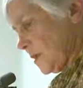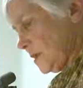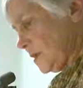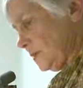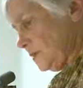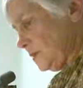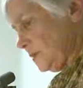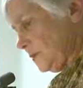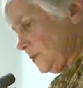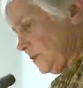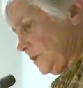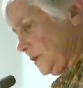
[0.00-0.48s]

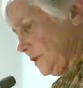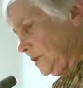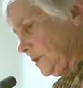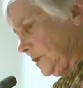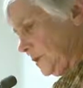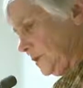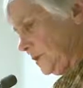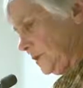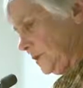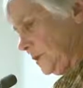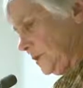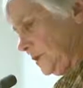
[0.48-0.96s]
So
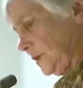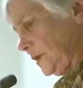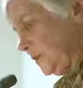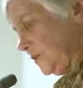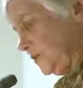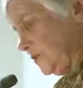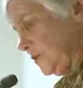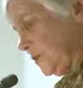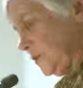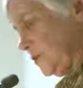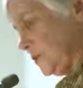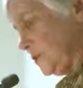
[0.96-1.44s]

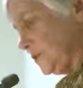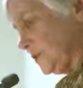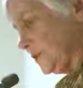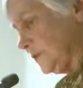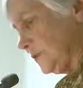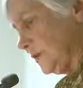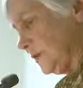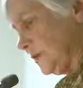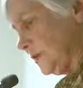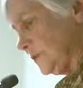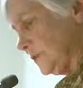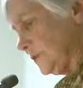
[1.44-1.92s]
another hoax
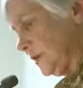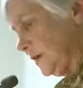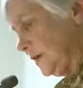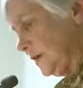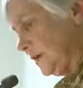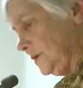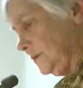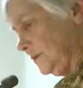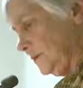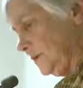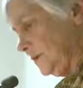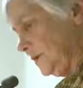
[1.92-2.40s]
of our
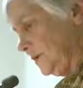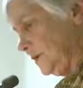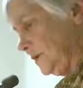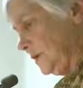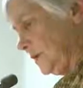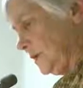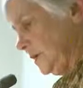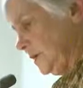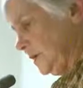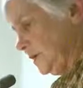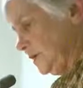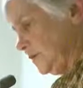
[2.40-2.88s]
time
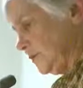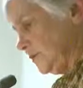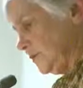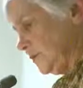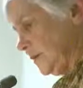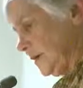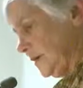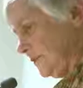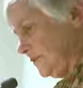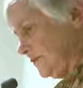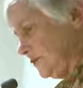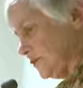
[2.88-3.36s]

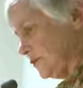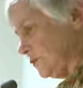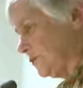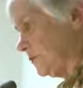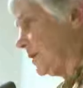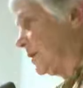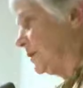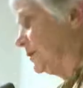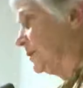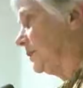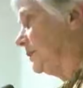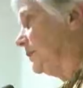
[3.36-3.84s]
derives
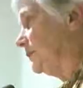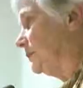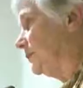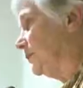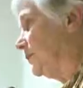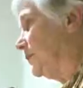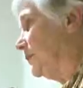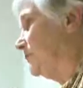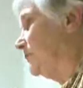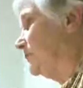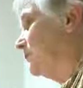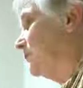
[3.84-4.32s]
directly
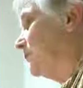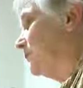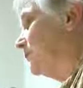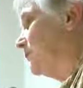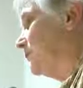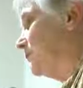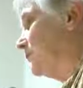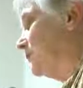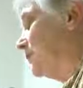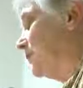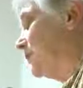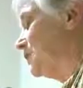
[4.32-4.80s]
from
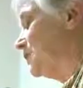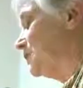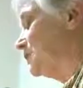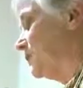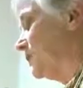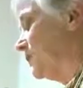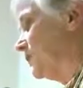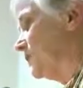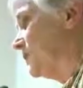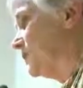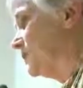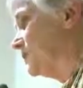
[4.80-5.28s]
the
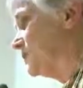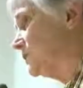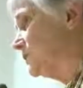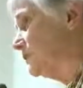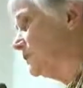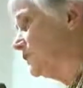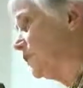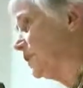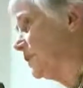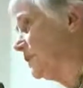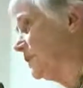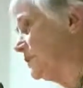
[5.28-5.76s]
experience
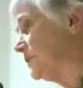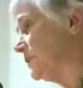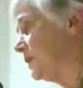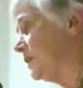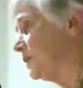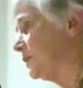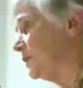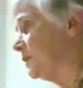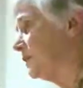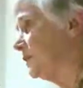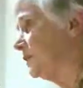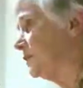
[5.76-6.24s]
of Arne
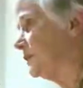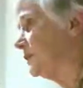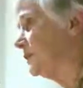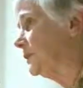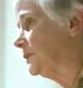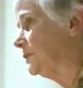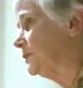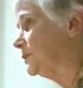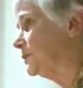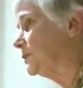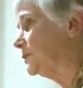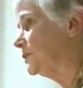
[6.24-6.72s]
Duncan
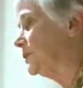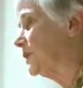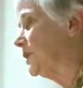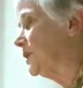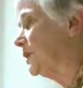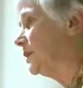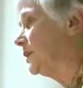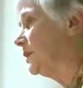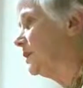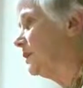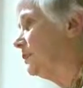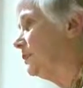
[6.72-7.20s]
in
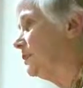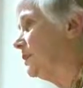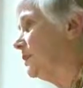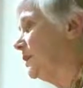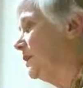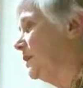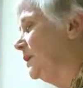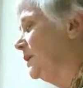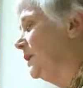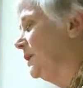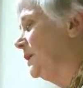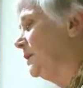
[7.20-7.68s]
Chicago,
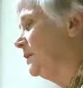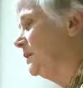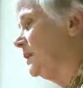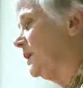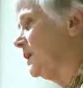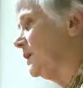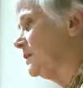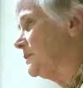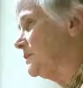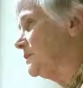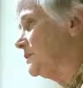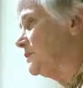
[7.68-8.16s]
and
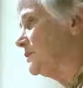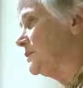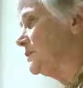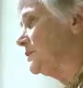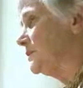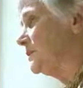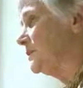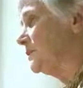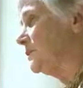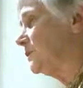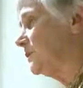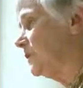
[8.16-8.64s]
that is
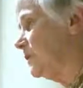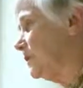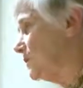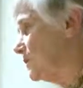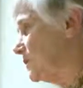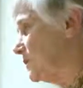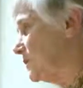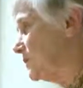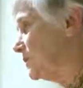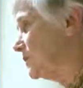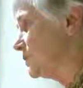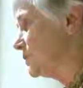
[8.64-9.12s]
that
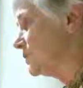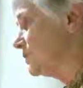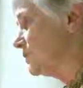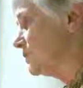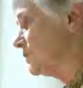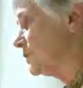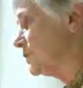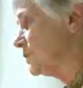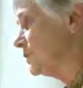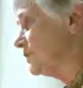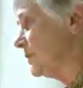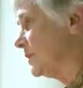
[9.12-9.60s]
closing
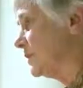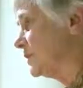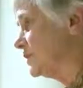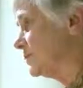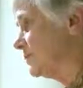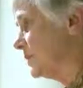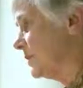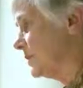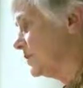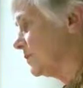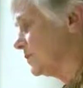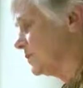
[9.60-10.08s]
schools makes
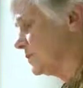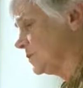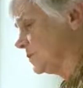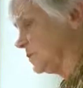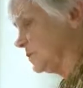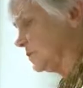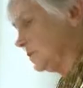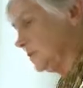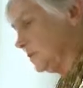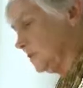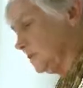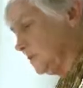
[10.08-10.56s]
better
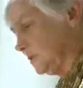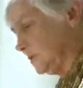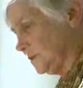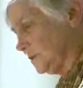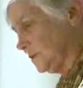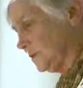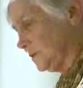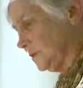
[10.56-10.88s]
schools.